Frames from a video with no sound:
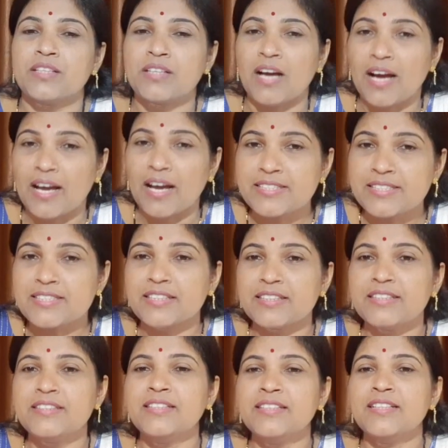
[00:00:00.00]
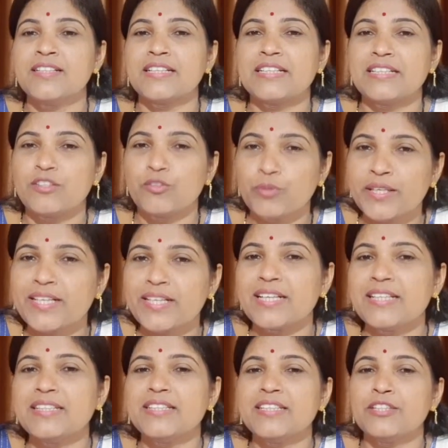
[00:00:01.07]
answered
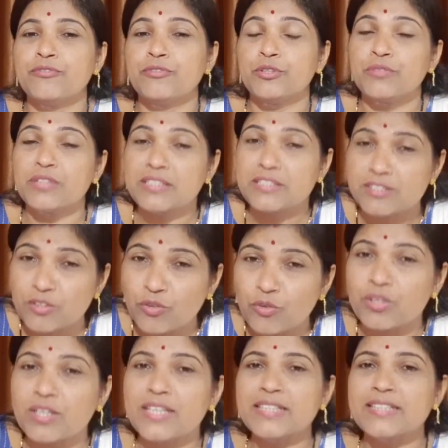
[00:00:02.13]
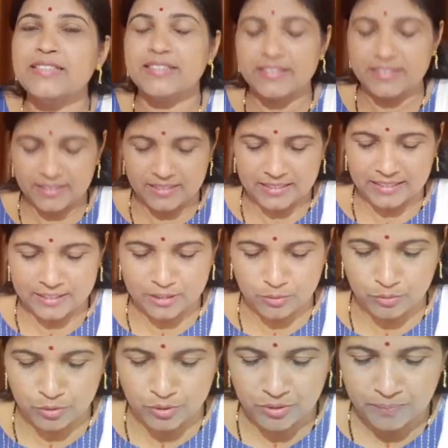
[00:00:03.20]
quickly if you will only read the
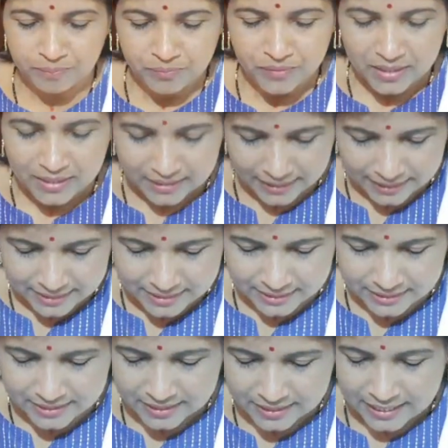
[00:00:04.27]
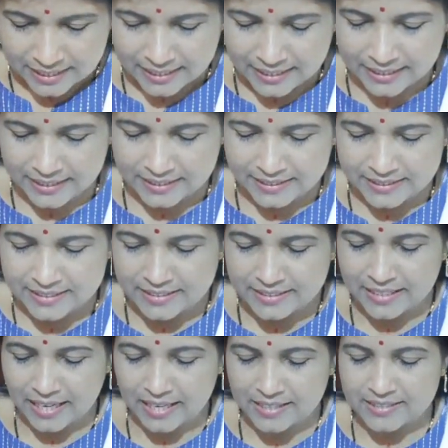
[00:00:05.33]
textbook. Next is, he is
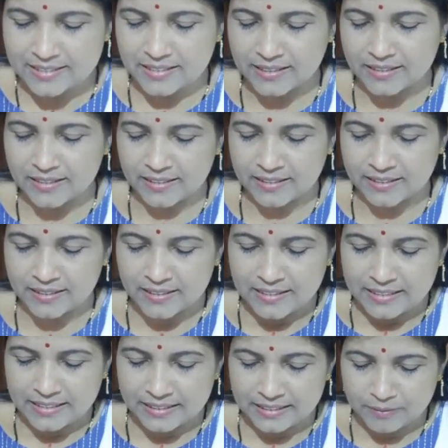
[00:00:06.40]
dash a